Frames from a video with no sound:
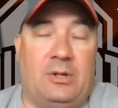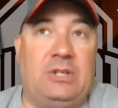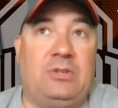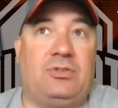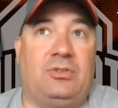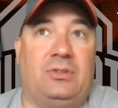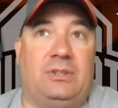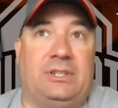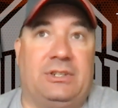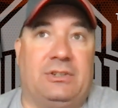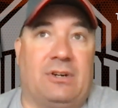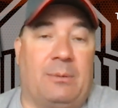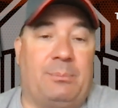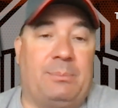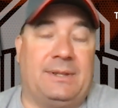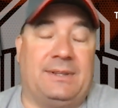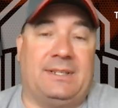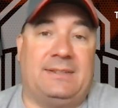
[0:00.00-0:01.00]
Usually you're
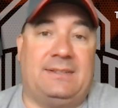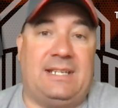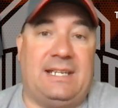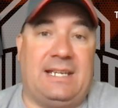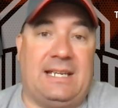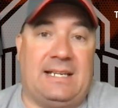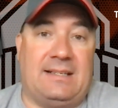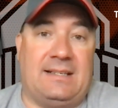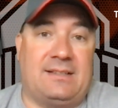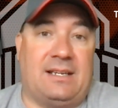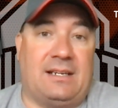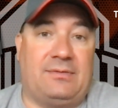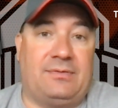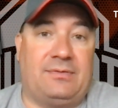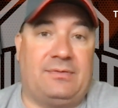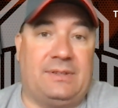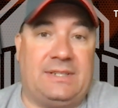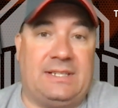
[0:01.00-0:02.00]
up in the teens, like
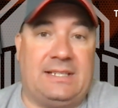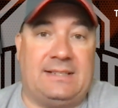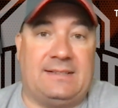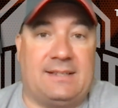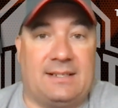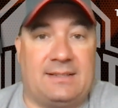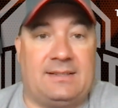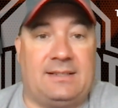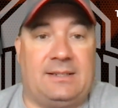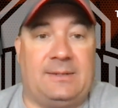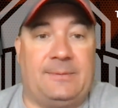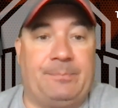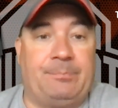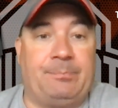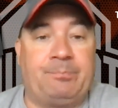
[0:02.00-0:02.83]
15, 16.